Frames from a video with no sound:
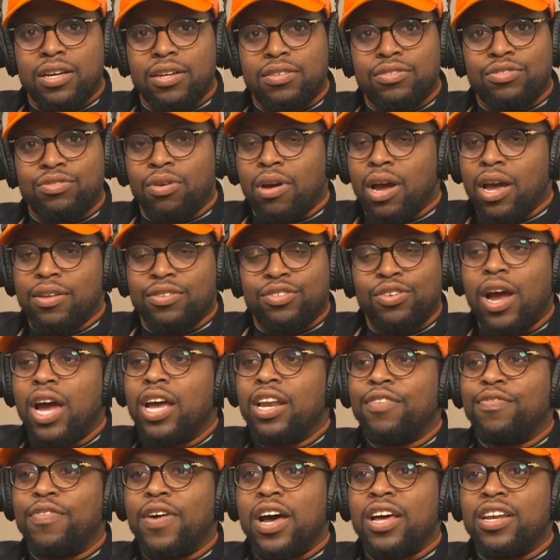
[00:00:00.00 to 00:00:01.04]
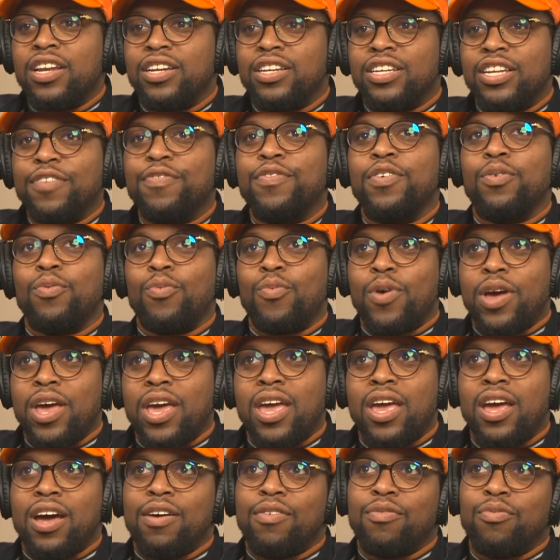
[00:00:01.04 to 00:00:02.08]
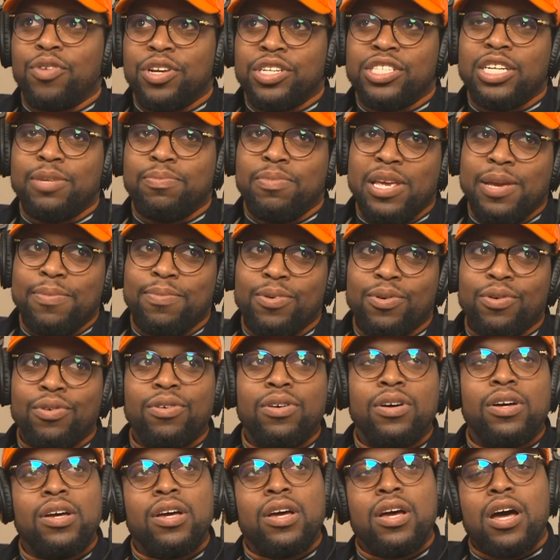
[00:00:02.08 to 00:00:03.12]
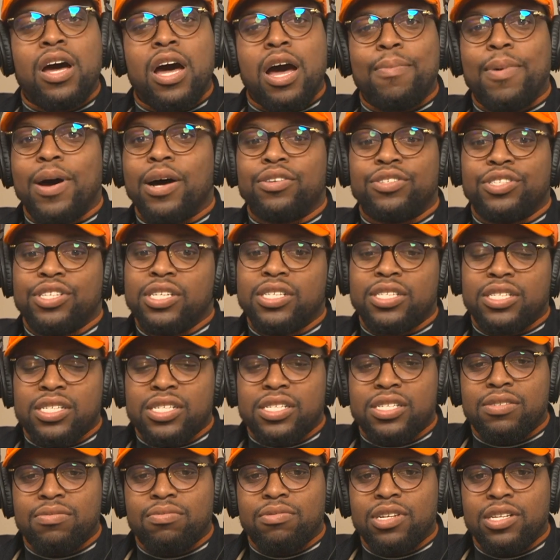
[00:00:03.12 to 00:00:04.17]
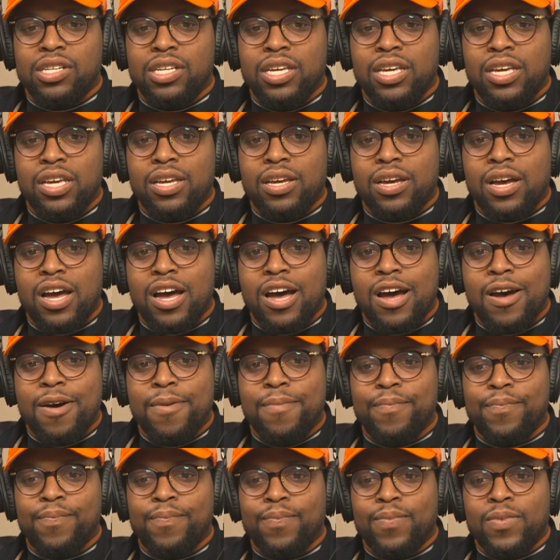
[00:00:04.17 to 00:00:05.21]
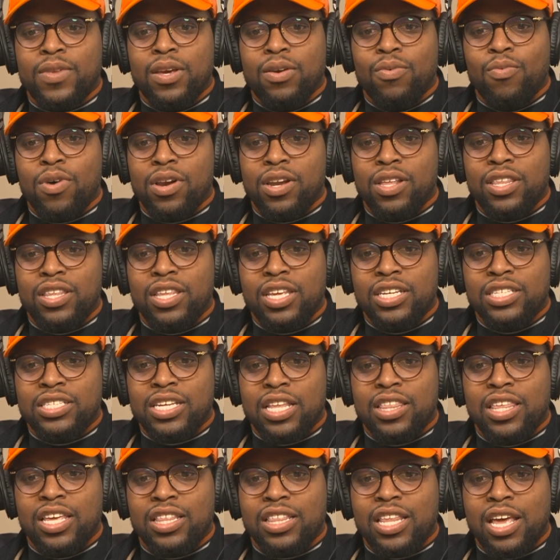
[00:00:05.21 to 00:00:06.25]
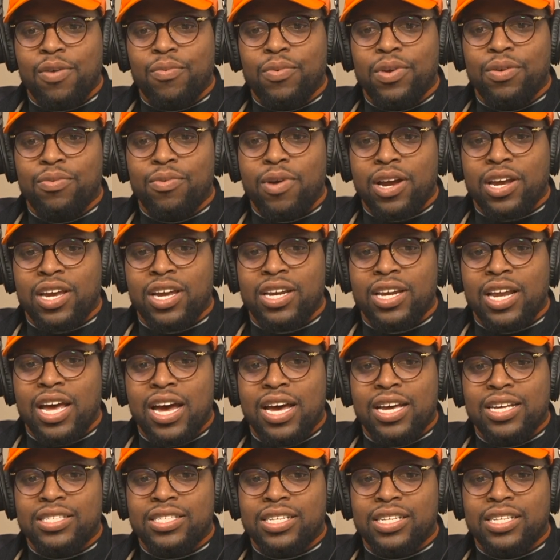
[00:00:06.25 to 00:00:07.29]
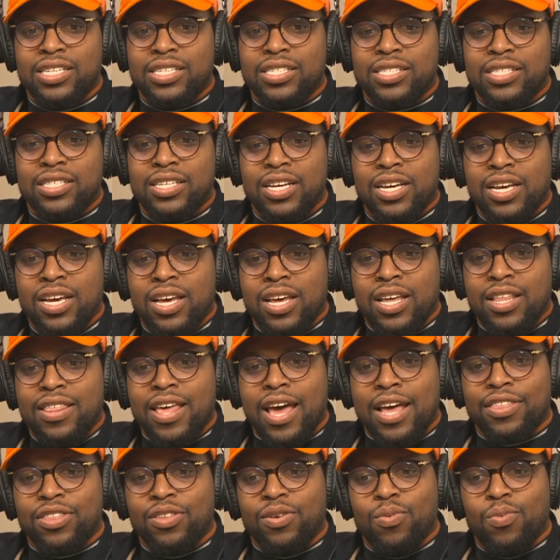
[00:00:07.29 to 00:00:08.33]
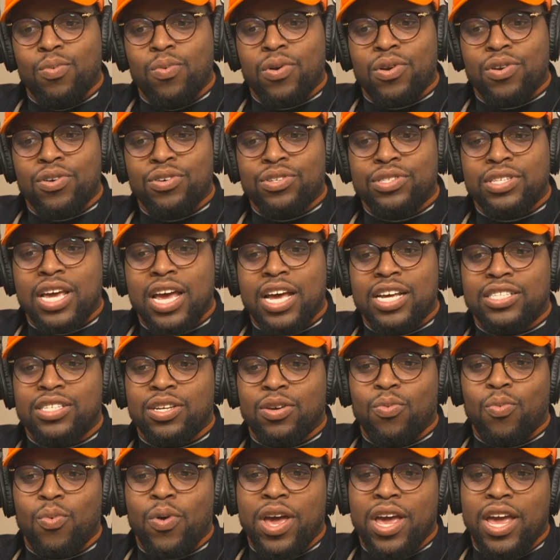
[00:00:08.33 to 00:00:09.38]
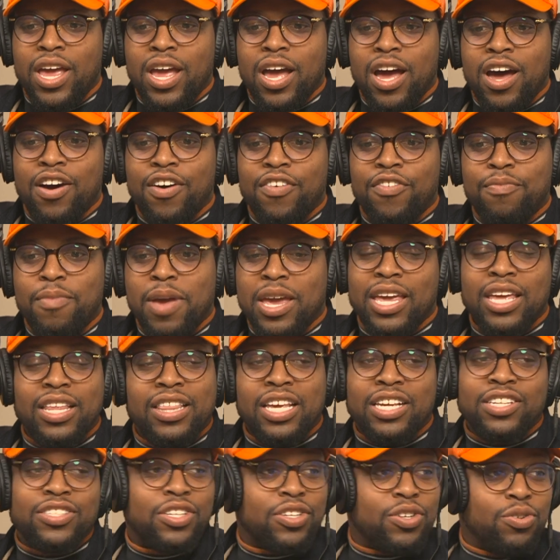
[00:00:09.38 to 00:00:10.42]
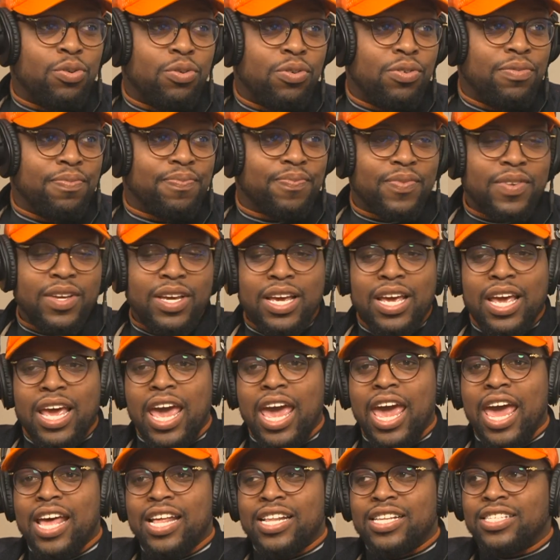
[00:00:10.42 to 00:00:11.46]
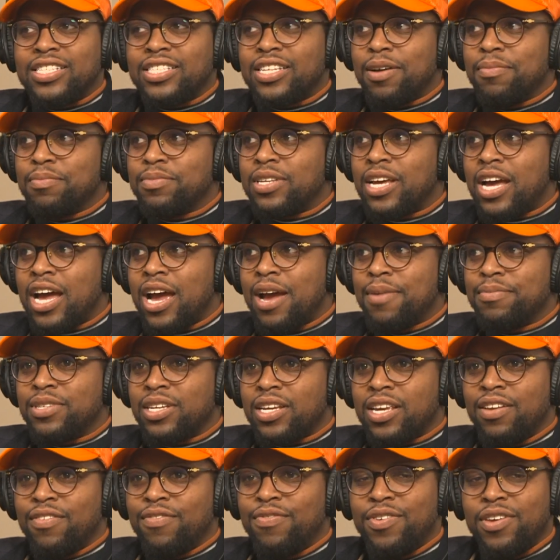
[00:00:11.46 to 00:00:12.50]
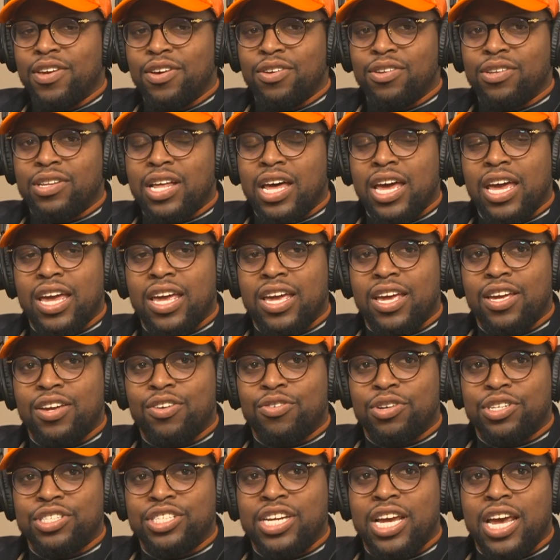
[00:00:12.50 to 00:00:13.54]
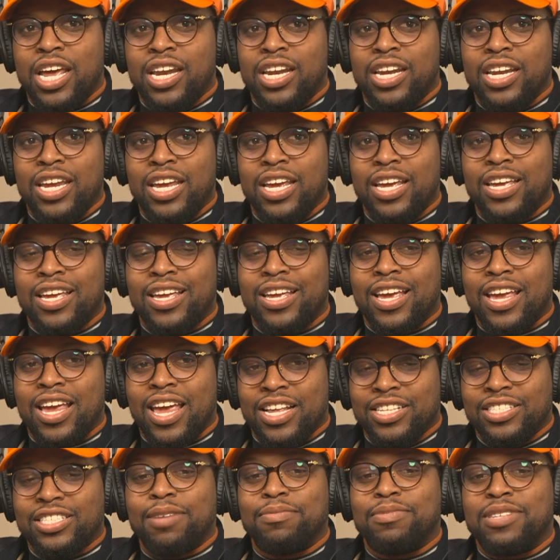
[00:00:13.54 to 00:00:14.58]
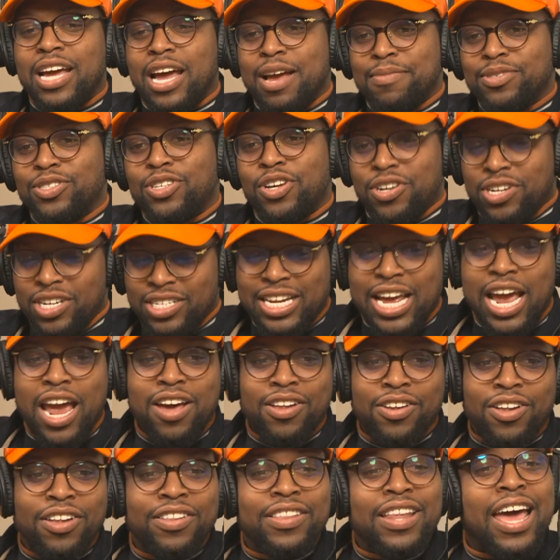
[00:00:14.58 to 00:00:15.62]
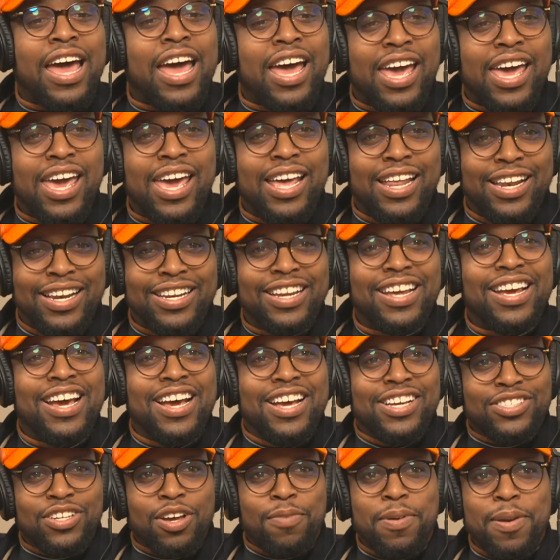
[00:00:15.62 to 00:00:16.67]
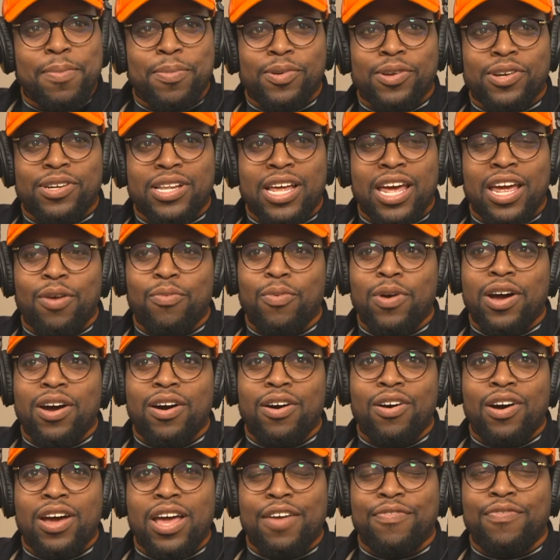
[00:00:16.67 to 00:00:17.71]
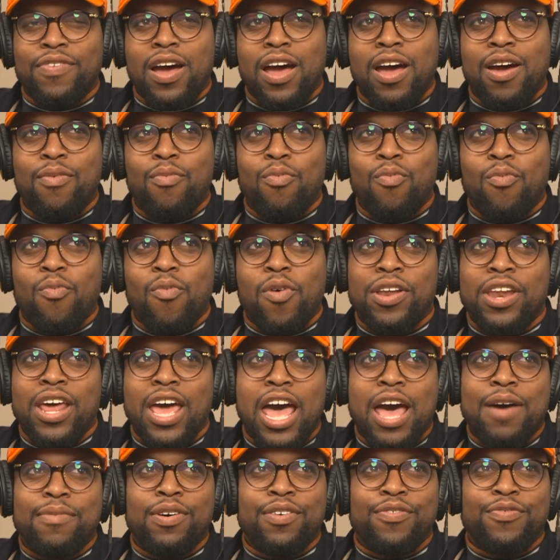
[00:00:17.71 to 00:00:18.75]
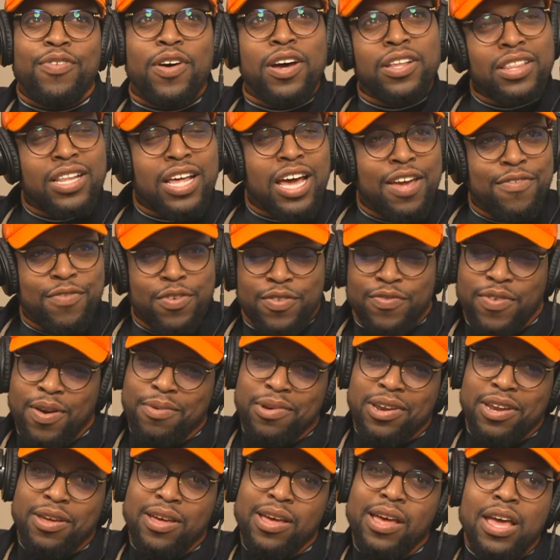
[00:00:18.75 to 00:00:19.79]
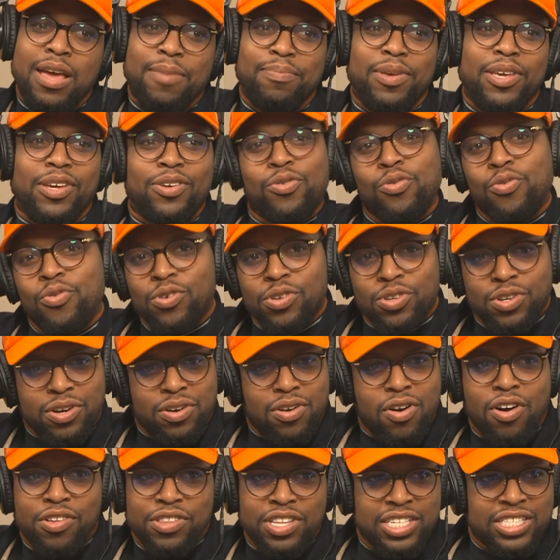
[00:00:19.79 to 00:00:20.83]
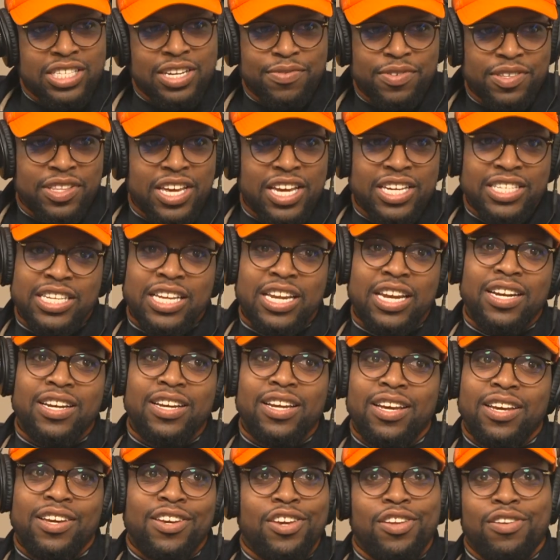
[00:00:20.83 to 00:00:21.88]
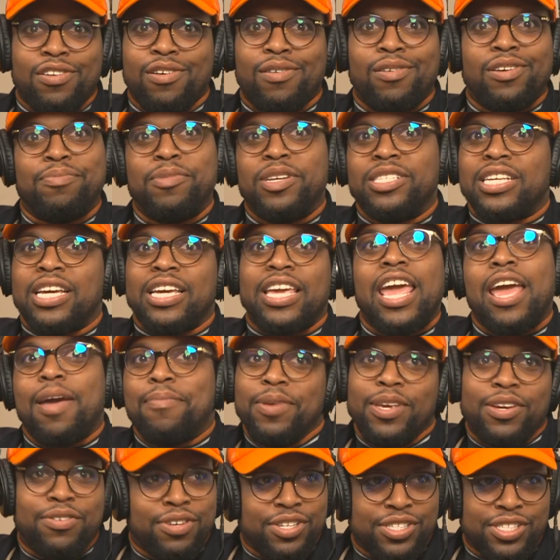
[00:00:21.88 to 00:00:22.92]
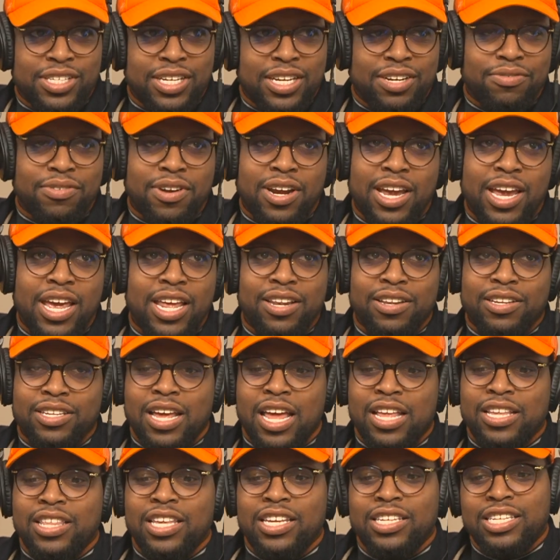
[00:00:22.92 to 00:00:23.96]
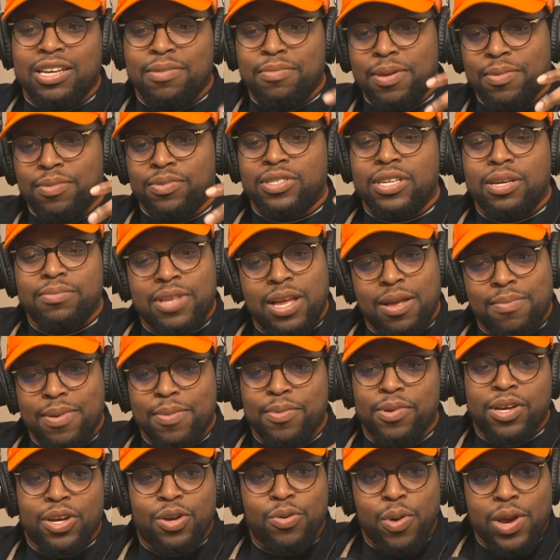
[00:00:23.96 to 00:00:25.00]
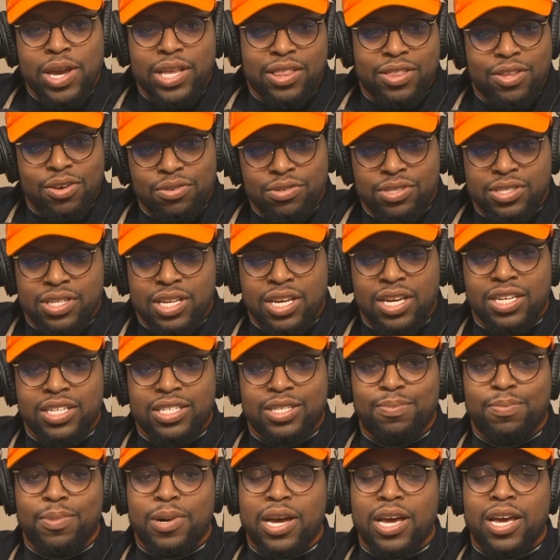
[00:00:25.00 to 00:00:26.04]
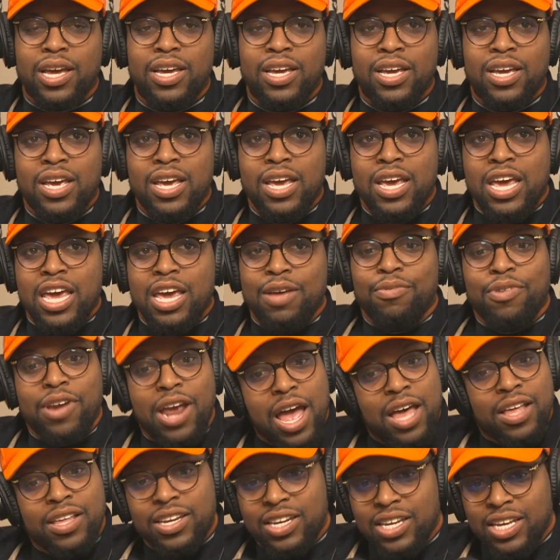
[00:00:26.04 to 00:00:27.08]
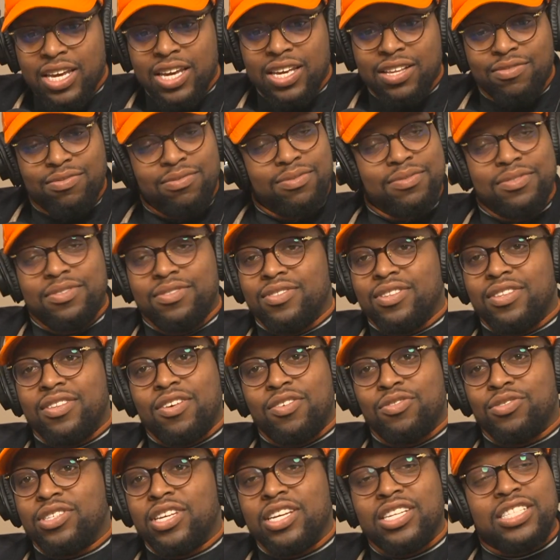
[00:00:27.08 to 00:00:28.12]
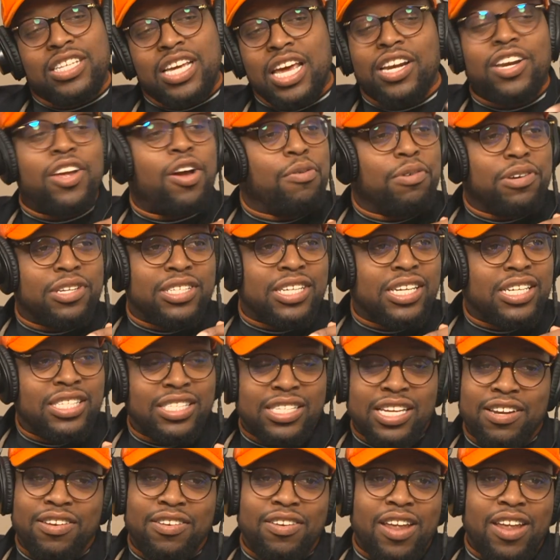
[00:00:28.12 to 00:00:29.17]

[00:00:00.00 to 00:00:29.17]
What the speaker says: trying to find a different way of reaching people about Jesus. Really, one of the things I think that we recognize is that the world has a way of making things look cool. Yeah. And sometimes it can feel like Christianity can sometimes turn a dial on that. And so people are like, well, if I want to have a fun life or if I want to be cool or all these different things, then, it means I can't be Christian, right? And I think sometimes people equate those things. But in reality, those things can coexist and